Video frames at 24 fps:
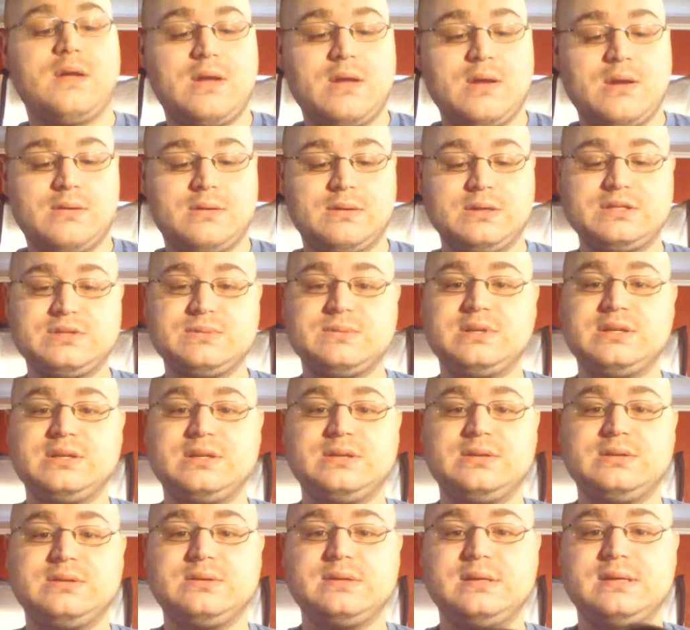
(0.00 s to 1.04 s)
What you want to
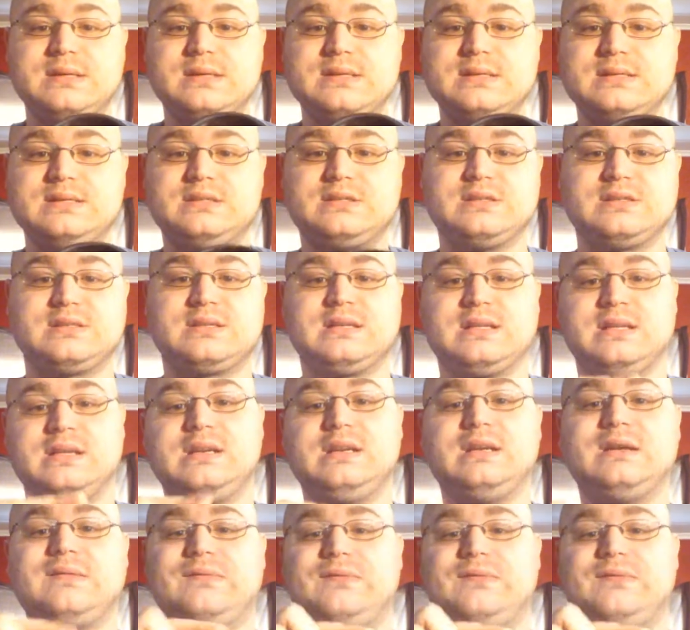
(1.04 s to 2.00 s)
do is just clean off